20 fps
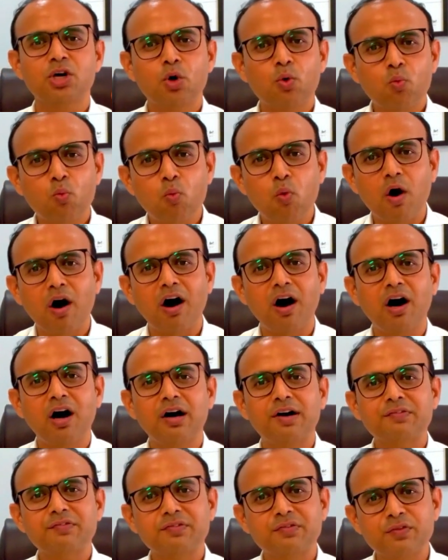
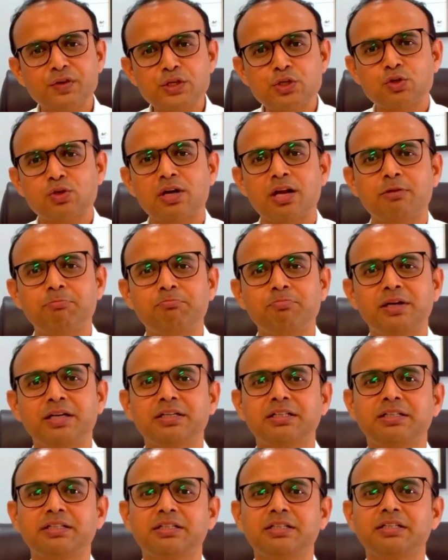waft, fistula
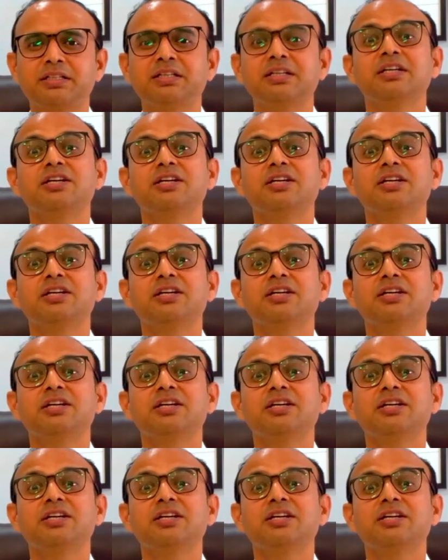plug,